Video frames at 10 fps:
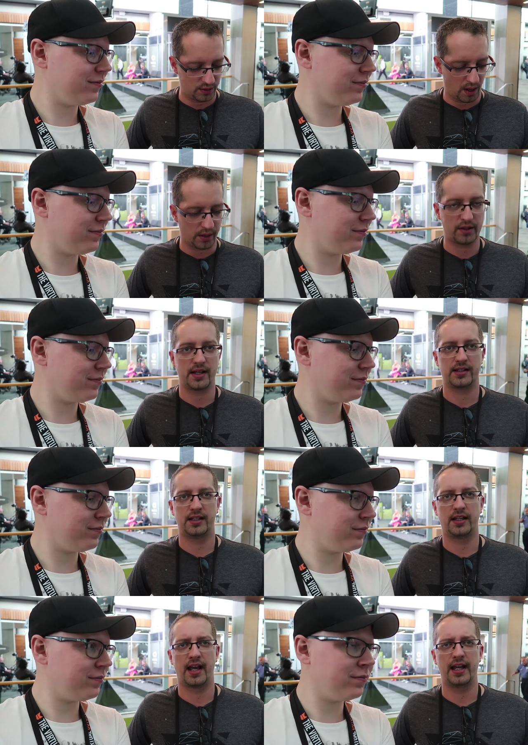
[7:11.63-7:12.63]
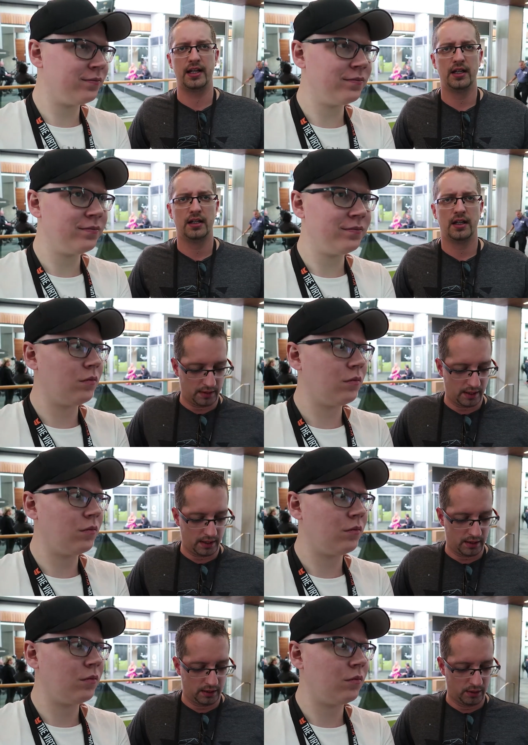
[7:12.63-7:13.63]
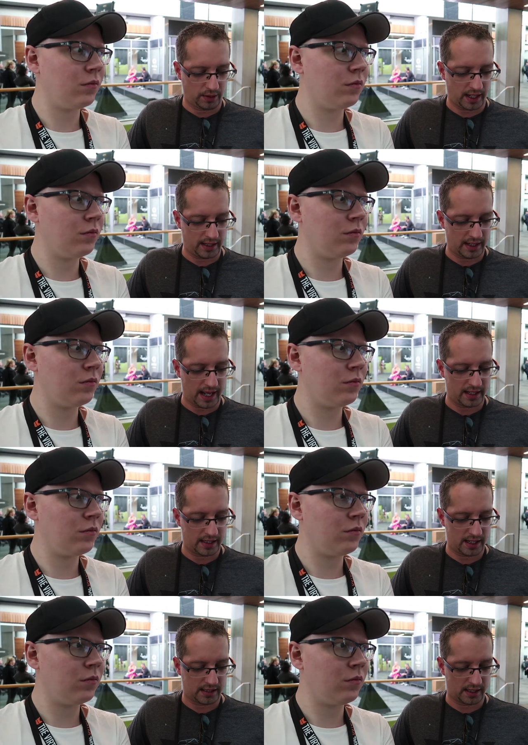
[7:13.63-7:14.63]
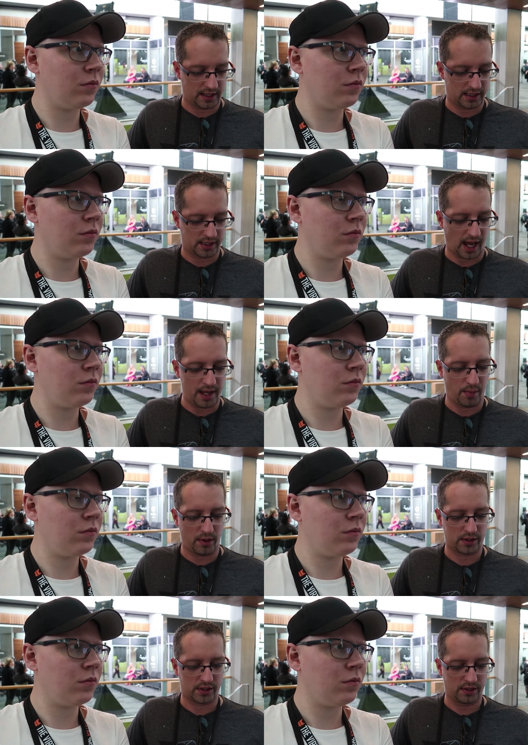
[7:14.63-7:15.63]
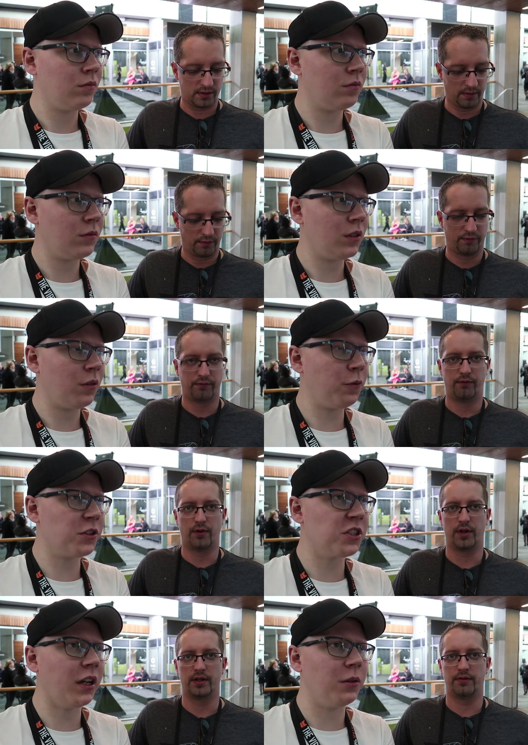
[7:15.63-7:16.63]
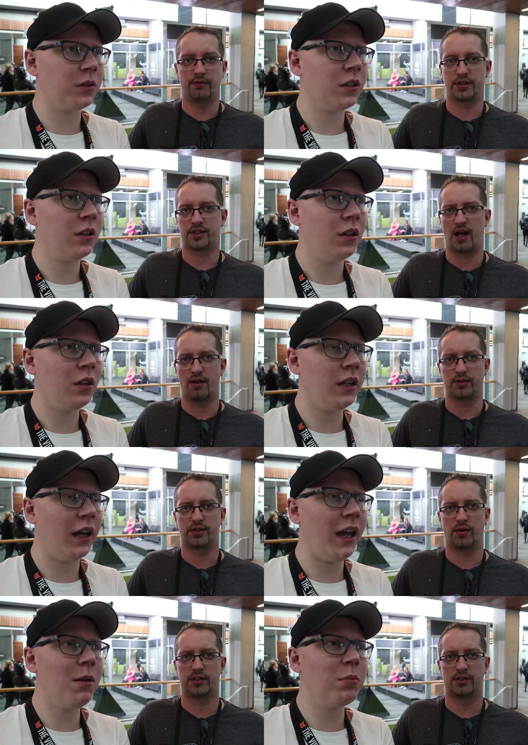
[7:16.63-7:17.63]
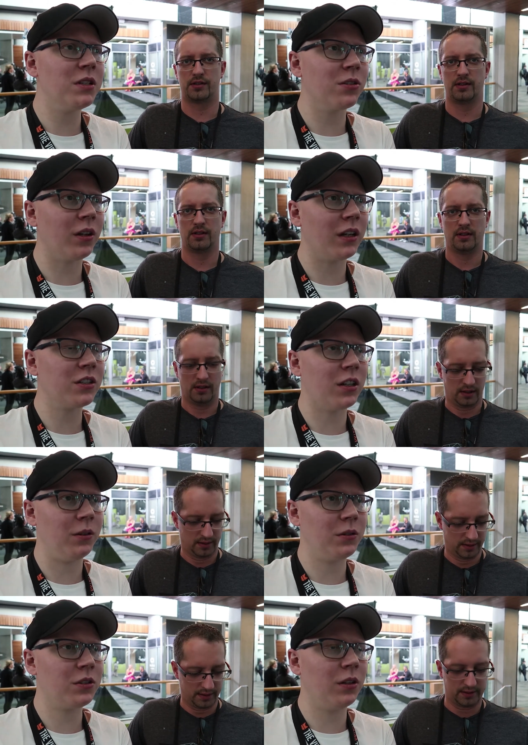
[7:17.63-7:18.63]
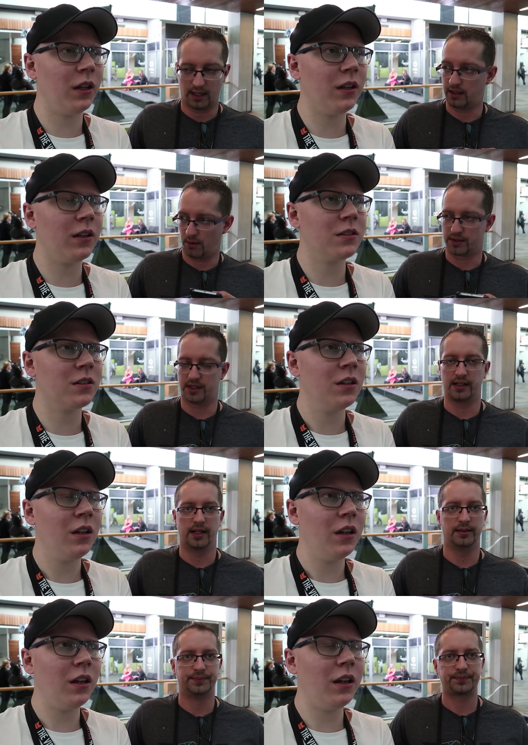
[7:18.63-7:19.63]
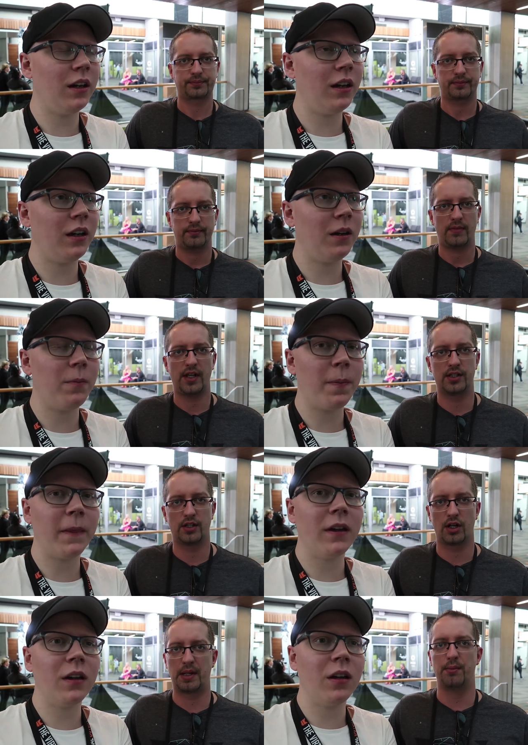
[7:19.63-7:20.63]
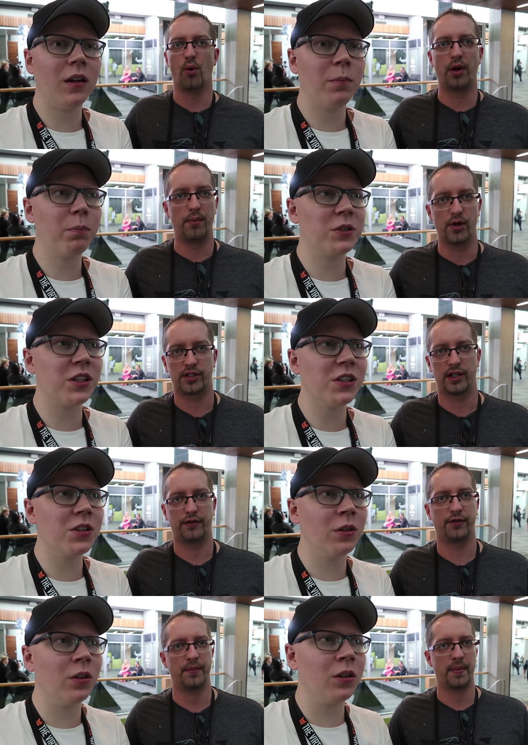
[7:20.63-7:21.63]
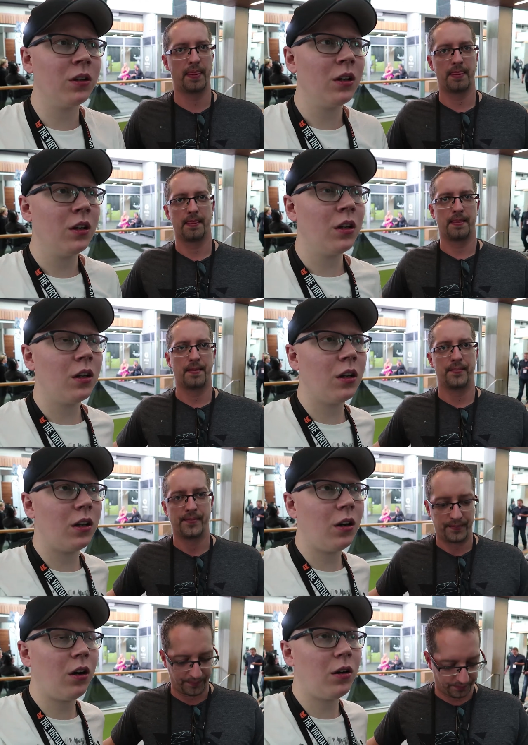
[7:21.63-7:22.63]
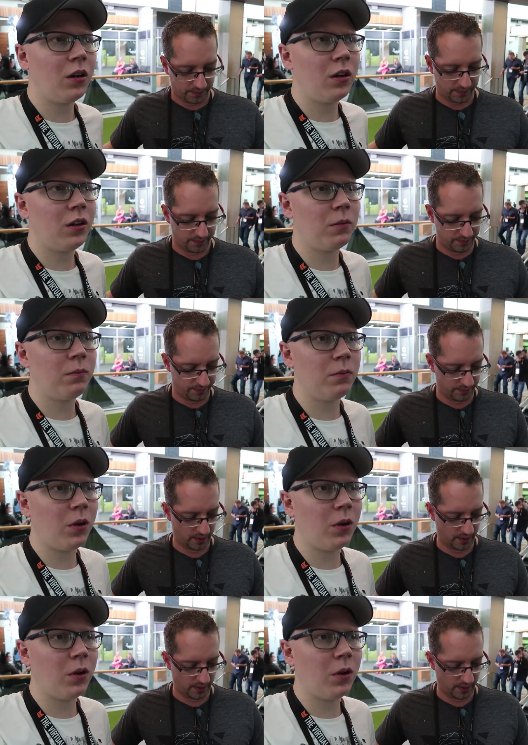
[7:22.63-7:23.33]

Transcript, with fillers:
Speaker 1: new audio SDK. Look at it as a Skybox for, sound. For sound. Yeah, so
Speaker 2: ambisonic sound. So that, was yeah. Um,
Speaker 1: gonna uh, be more musical
Speaker 2: um,